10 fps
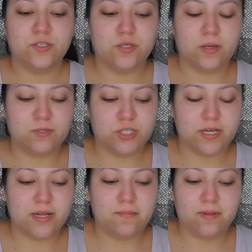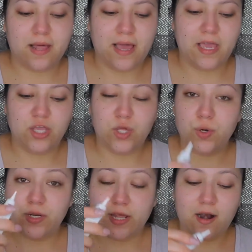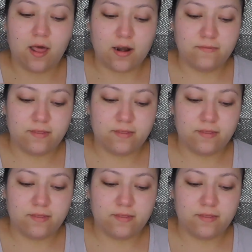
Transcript: So I'm just going to apply. You don't need a lot of